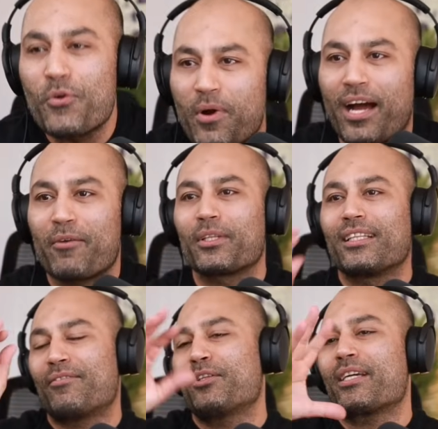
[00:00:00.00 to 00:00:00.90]
I would
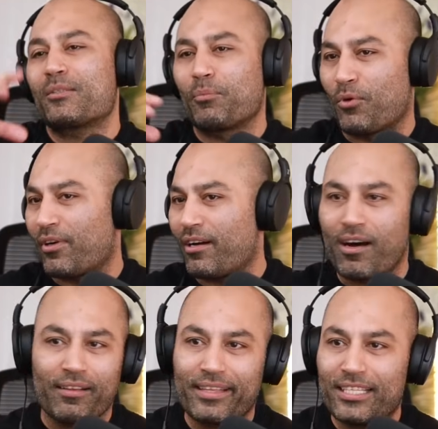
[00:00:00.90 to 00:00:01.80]
love to explore
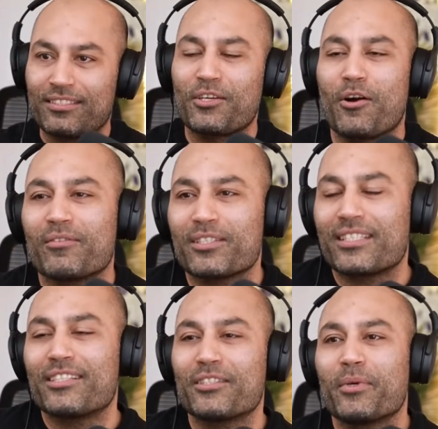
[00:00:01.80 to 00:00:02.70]
on this
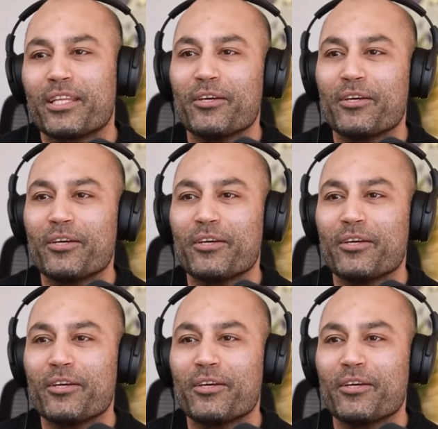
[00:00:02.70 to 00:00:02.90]
conversation with you.